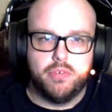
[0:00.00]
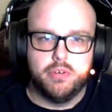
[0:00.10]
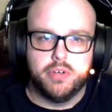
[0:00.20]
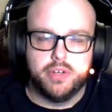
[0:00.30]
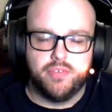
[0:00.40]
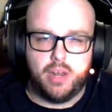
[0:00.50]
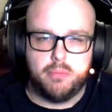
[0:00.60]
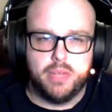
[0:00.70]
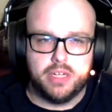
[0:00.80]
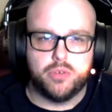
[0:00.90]

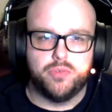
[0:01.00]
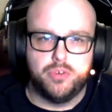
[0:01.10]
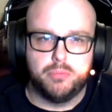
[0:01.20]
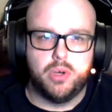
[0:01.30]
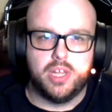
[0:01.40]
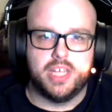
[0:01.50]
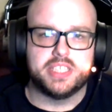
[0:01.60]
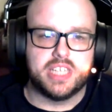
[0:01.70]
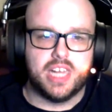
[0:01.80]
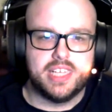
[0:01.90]
developmental football
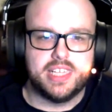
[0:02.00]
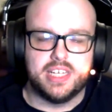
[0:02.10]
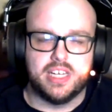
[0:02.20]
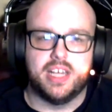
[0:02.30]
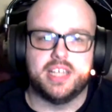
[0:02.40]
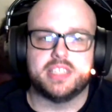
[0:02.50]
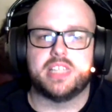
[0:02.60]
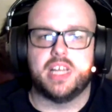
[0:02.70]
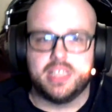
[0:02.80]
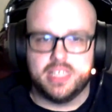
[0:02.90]
leagues like the Alliance,
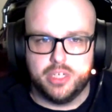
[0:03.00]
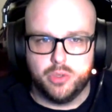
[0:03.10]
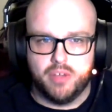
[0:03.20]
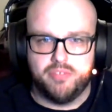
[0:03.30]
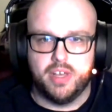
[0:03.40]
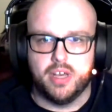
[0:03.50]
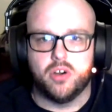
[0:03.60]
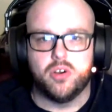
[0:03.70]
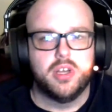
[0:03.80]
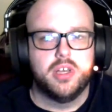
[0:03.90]
like the
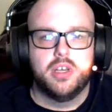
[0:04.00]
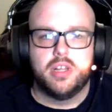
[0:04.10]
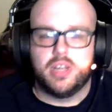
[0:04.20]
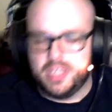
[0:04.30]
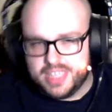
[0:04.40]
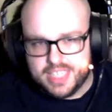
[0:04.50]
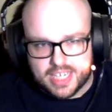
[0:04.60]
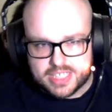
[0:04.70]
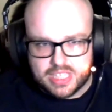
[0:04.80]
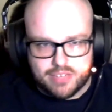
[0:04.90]
UFL, like the
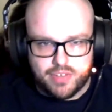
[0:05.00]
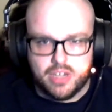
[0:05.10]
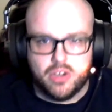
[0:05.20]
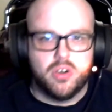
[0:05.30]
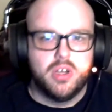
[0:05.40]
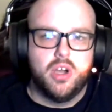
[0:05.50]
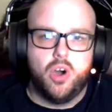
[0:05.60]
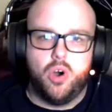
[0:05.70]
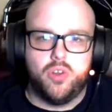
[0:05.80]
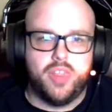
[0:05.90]
XFL,
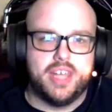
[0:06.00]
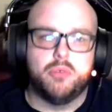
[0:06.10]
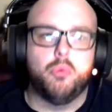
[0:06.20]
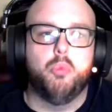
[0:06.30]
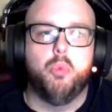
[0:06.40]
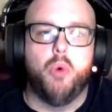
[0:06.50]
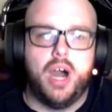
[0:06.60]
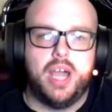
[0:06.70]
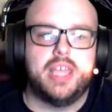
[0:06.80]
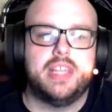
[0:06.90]
all that.
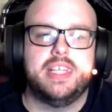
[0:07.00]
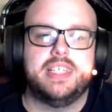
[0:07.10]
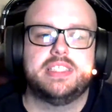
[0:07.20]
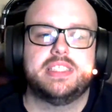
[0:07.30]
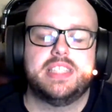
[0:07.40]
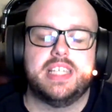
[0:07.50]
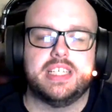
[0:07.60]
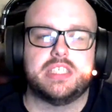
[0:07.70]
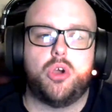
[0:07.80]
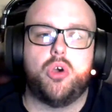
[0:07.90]
Why these
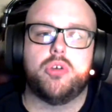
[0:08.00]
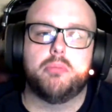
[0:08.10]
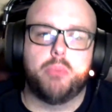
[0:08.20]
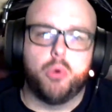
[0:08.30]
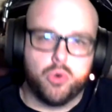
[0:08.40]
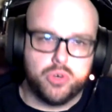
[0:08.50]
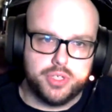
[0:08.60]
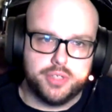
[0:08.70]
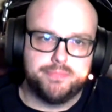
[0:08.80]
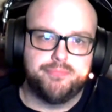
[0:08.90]
things are important.
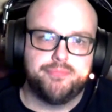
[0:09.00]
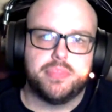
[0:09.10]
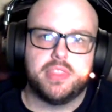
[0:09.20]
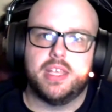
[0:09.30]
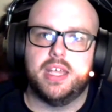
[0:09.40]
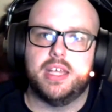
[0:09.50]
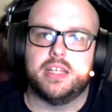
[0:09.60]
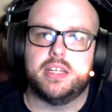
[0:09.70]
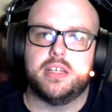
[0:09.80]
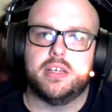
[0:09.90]

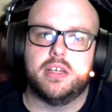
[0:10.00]
And